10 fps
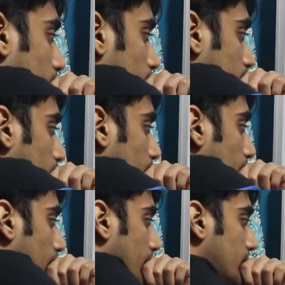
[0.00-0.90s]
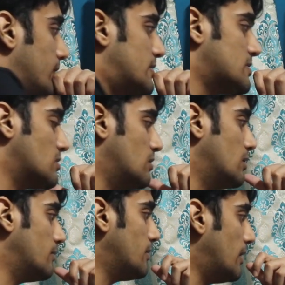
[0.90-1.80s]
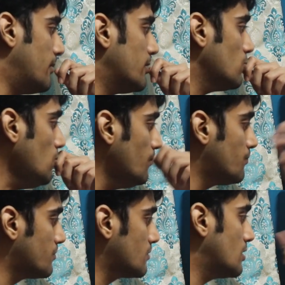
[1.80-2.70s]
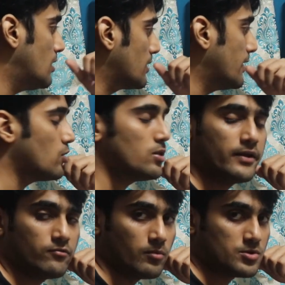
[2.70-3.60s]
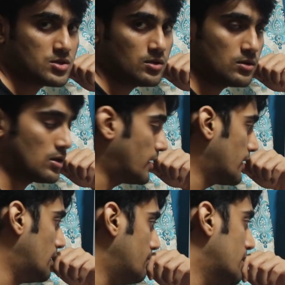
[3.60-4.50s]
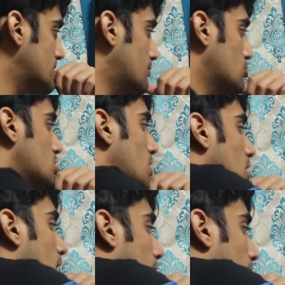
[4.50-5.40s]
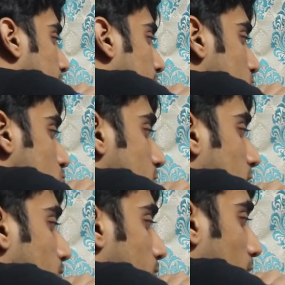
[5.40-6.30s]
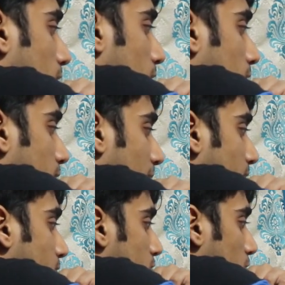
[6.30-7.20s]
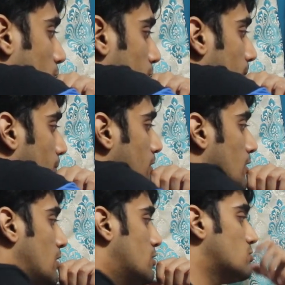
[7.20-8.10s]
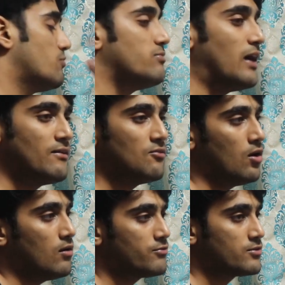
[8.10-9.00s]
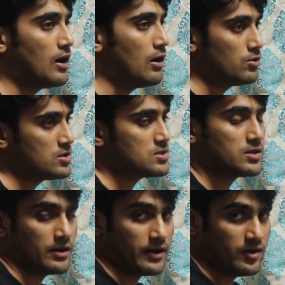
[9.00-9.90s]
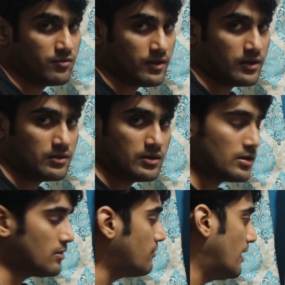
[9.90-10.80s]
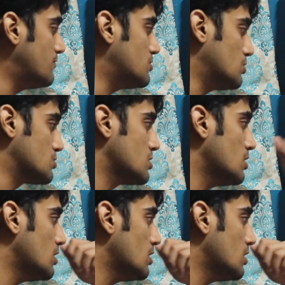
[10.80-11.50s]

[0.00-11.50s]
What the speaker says: off, and it is able to get all the information correctly. But suppose it has to send 5 zeros. So 5 offs, how does it identify there are 5 zeros?